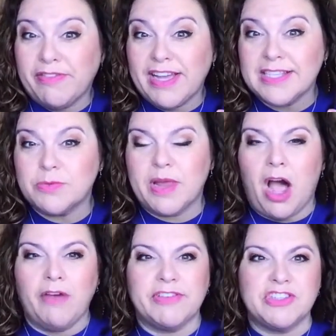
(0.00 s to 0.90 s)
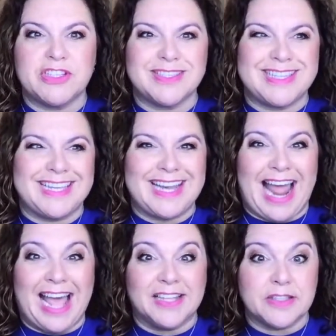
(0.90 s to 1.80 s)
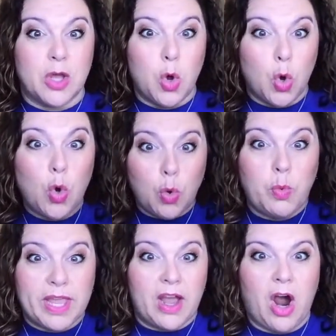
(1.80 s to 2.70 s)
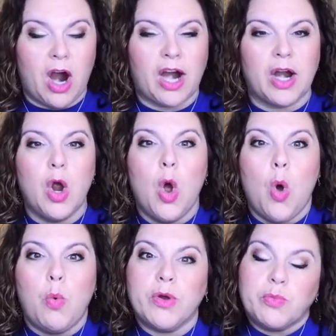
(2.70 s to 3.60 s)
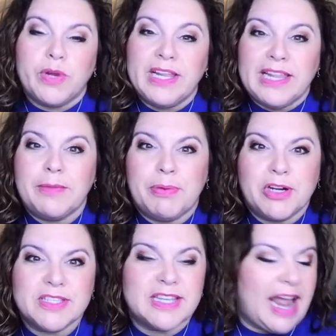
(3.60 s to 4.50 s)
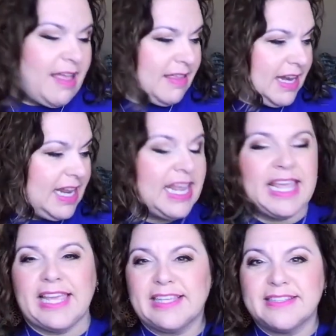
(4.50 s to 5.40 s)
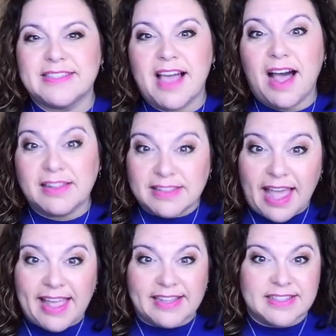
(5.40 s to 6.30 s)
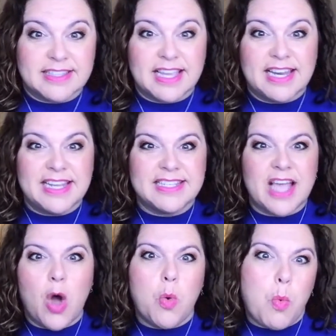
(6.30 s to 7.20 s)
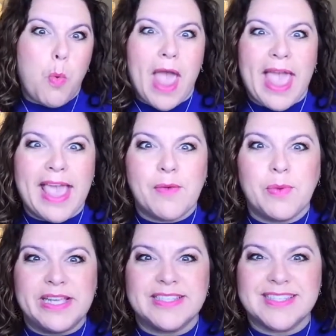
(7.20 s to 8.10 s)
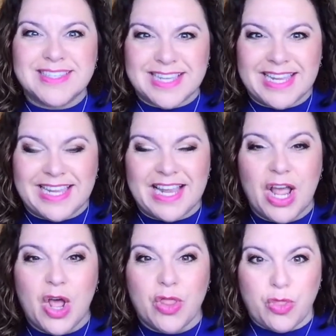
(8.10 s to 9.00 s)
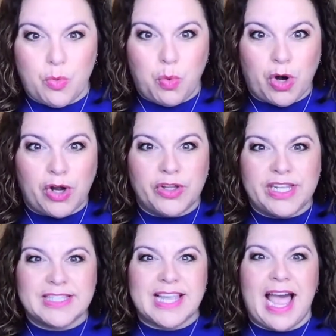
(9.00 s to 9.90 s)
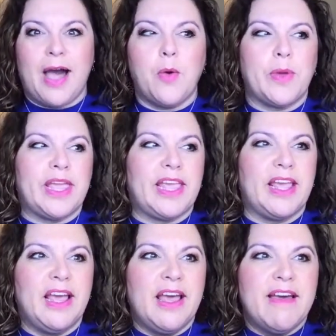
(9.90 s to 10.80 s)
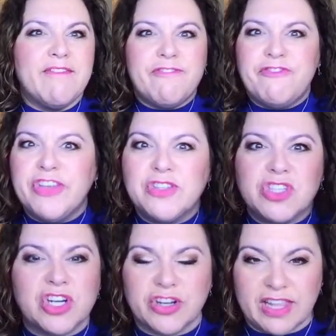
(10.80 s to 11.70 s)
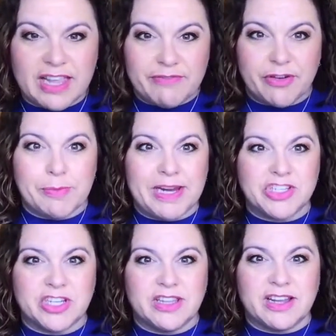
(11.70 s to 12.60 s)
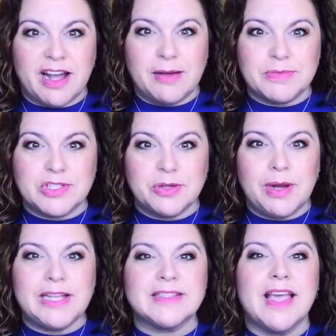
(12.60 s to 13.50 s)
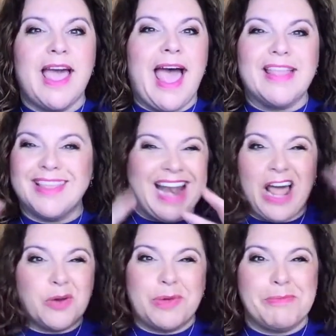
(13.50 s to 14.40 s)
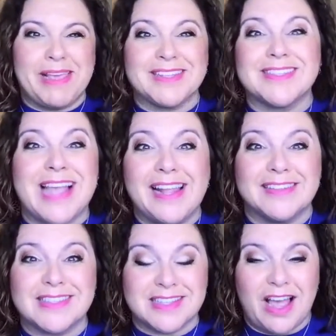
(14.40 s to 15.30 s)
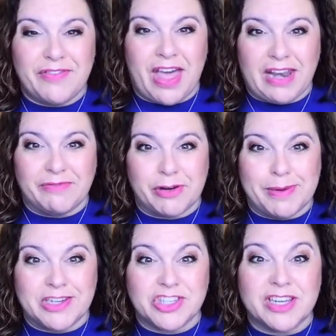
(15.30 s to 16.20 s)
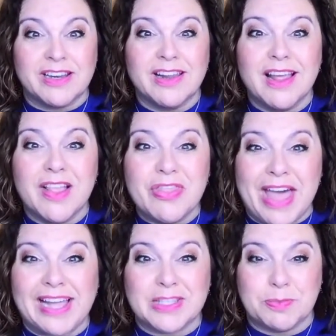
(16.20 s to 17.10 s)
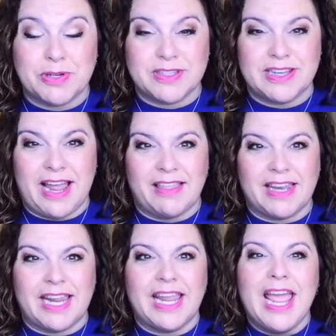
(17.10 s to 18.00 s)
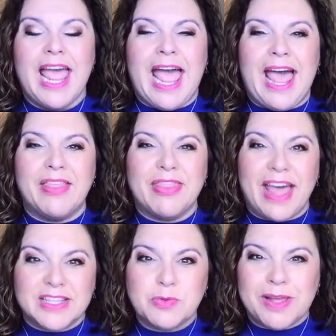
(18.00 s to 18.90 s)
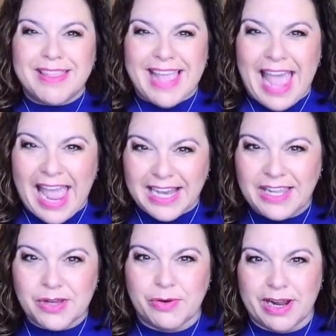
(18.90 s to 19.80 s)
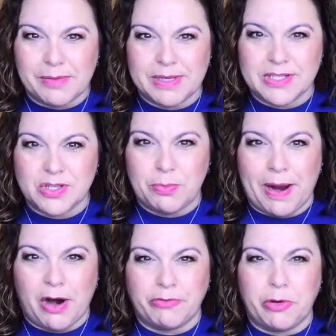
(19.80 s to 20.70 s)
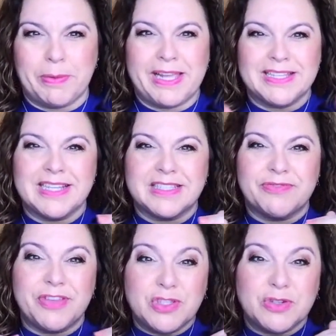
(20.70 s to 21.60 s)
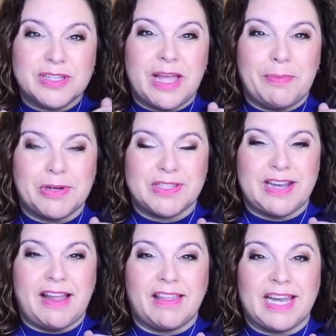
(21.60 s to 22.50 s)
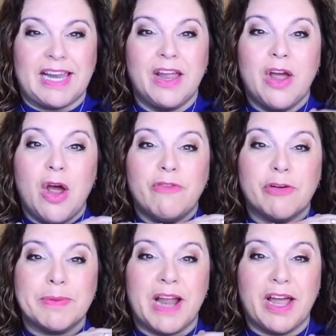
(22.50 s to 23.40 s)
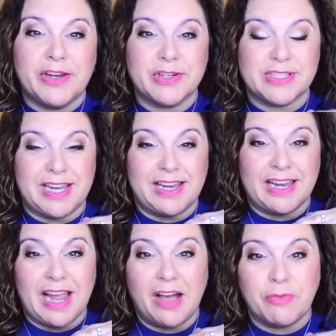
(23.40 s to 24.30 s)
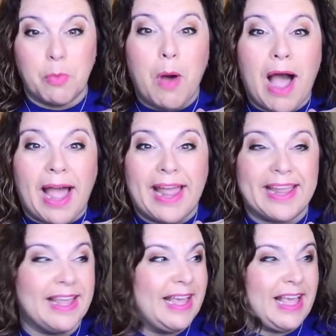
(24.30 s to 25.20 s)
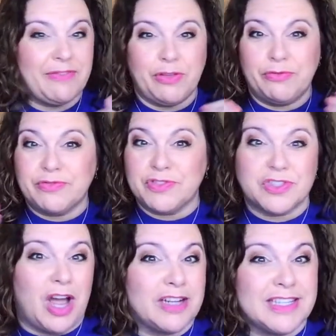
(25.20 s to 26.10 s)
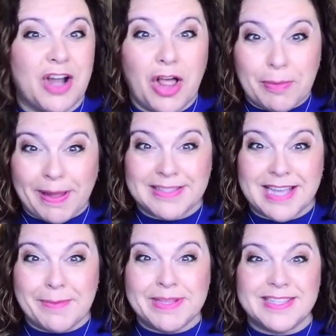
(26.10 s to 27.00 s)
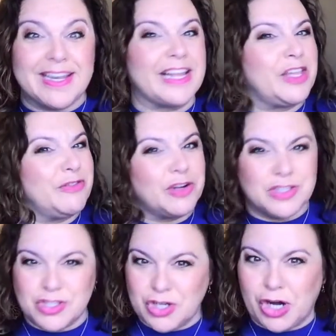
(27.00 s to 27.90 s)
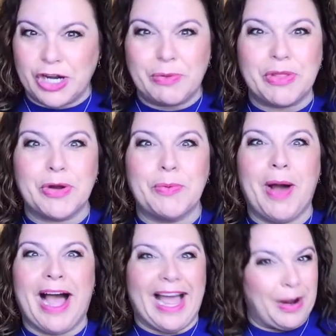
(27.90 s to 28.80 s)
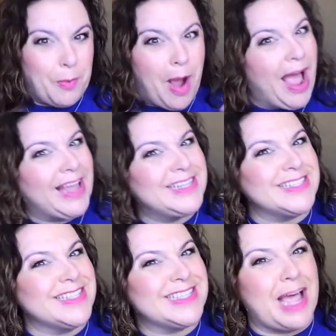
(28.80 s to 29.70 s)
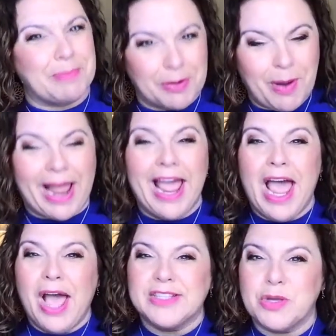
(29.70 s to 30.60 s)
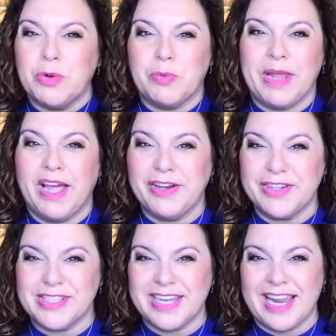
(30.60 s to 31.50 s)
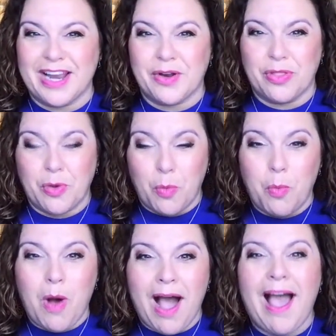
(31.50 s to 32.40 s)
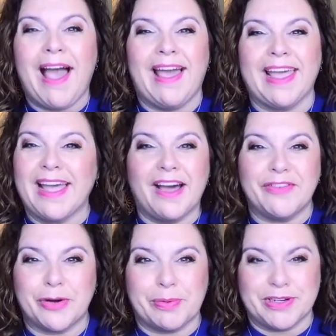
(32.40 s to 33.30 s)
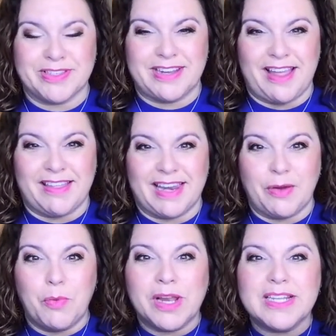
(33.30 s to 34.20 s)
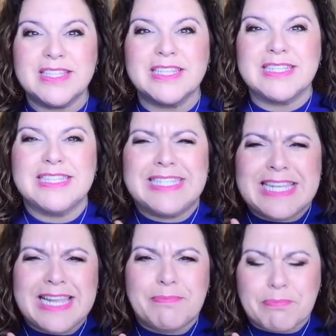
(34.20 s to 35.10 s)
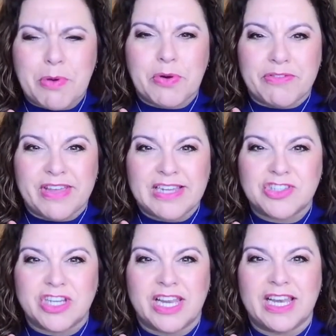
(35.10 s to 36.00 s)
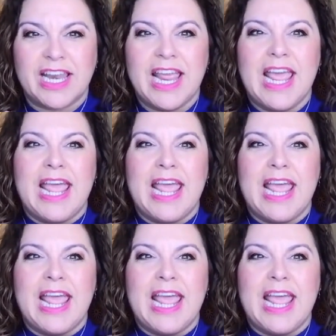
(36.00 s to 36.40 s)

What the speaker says: of us. We often just see it as who we are, when really personality is a lens. It is a way we see the world. It's how we filter the information that comes to us, and then how do we make sense of that information? That's personality. And that's why the Enneagram is so powerful, because it's filtering that personality from an understanding of why. If you've talked it all about Simon Sinek, you've heard starting with your why. Why does this happen? Why? So when we understand the why of our personality, what is the deep motivation,